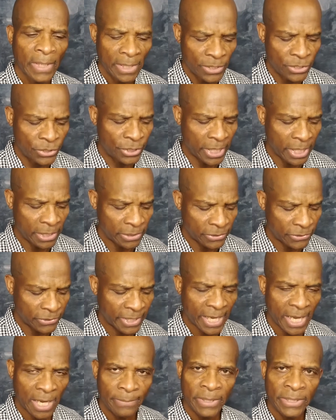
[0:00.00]
Jesus
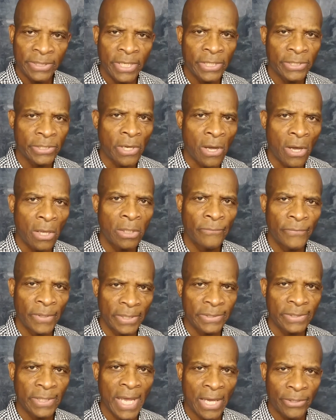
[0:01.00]
came to teach all of
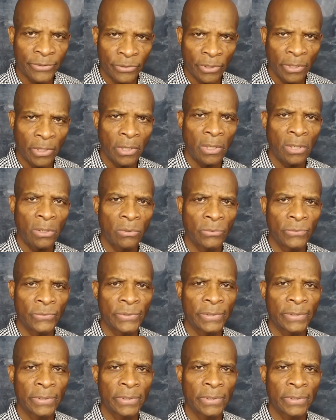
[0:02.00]
us how to close